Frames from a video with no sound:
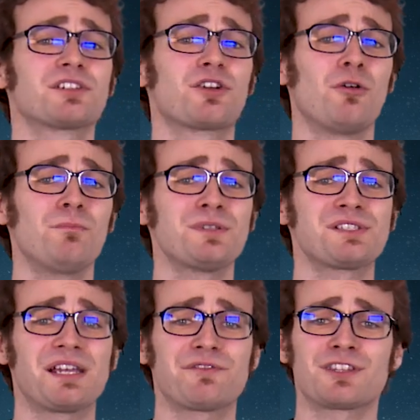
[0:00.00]
to
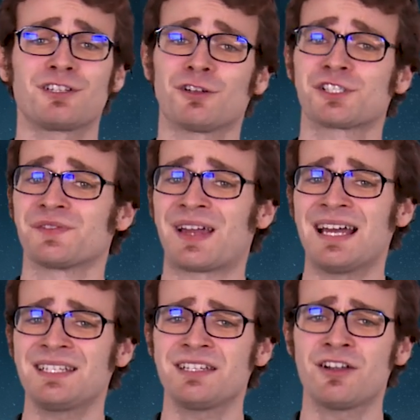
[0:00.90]
compensate for the loss of
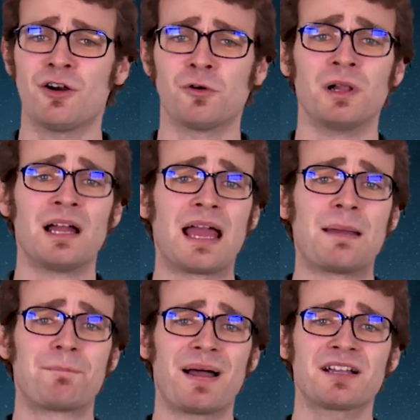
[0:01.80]
Andy Cole
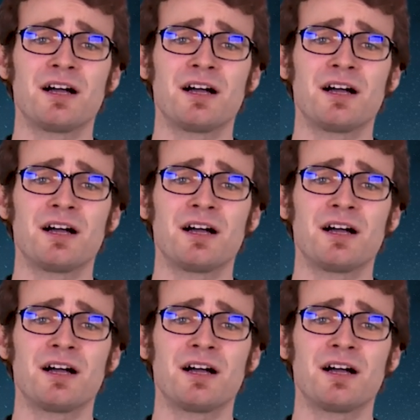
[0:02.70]
and back